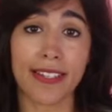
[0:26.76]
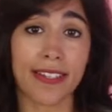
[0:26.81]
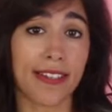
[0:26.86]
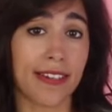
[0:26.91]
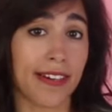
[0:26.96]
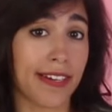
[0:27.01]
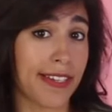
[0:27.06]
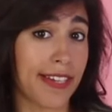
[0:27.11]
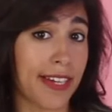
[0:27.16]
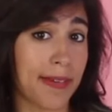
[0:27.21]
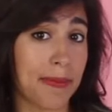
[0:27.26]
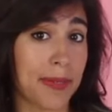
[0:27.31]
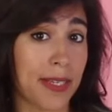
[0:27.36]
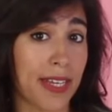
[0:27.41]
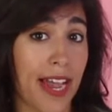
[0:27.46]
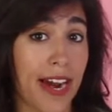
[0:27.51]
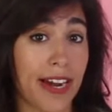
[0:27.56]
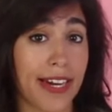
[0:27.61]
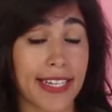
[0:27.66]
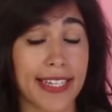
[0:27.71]
startups
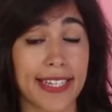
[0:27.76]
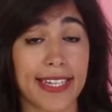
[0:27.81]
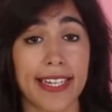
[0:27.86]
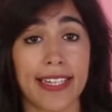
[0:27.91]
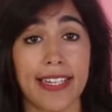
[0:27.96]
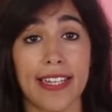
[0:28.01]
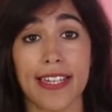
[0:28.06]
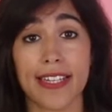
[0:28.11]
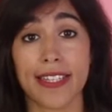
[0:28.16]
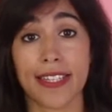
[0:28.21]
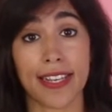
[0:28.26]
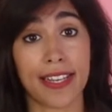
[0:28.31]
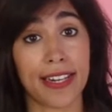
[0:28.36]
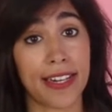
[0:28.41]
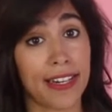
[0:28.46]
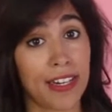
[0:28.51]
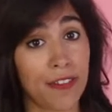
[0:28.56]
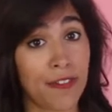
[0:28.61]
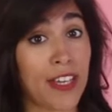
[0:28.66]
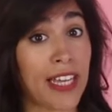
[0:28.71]
are still
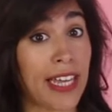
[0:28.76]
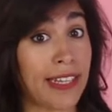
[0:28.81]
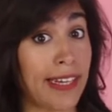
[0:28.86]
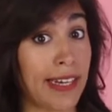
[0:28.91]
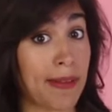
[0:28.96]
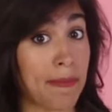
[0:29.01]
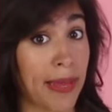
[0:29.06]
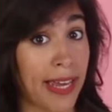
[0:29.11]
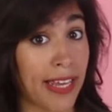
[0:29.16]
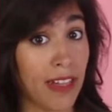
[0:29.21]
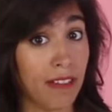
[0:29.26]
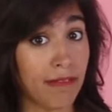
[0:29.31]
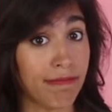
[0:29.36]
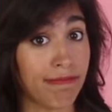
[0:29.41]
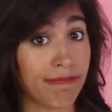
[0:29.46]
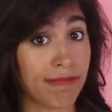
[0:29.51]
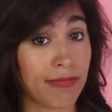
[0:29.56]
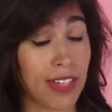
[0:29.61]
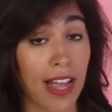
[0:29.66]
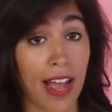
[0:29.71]
significantly male
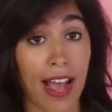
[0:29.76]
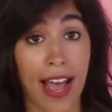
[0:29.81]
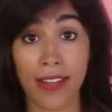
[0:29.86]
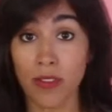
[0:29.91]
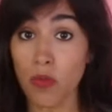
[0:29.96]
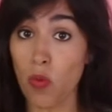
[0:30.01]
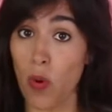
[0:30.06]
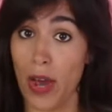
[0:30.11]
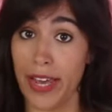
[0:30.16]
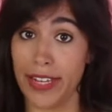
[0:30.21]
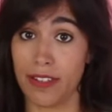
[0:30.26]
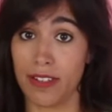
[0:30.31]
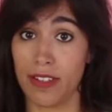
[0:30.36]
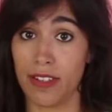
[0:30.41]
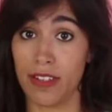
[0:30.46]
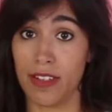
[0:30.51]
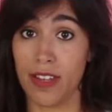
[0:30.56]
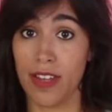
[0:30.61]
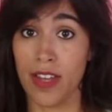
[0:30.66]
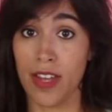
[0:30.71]
and white,
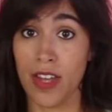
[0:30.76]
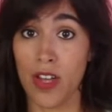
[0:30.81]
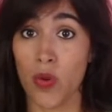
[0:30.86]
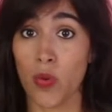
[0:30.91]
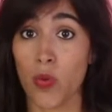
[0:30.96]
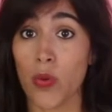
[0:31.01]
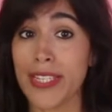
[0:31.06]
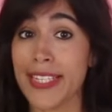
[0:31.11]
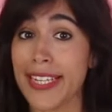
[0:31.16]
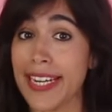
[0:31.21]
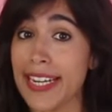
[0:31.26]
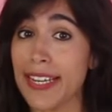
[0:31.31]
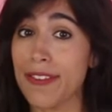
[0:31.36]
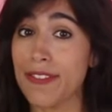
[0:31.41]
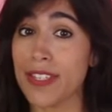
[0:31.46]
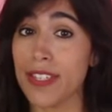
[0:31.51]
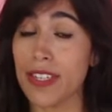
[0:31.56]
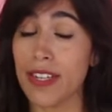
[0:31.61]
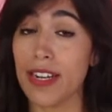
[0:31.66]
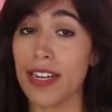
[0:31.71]
which
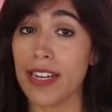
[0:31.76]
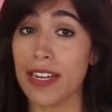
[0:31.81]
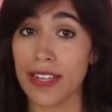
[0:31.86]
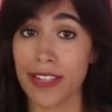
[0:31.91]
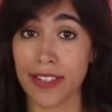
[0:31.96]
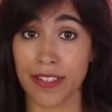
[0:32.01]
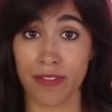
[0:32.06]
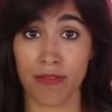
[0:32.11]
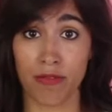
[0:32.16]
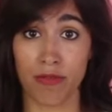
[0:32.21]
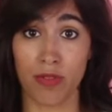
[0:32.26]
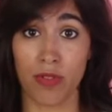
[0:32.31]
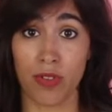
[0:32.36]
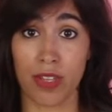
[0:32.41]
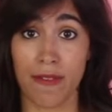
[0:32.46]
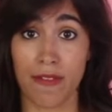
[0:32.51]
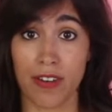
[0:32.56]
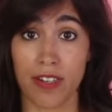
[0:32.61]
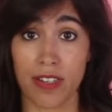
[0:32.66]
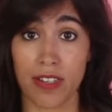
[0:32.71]
leaves little room to
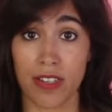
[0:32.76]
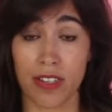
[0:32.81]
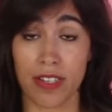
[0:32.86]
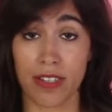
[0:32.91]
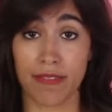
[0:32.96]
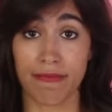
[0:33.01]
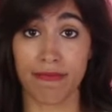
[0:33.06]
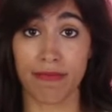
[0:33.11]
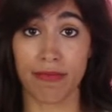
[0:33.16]
diversity.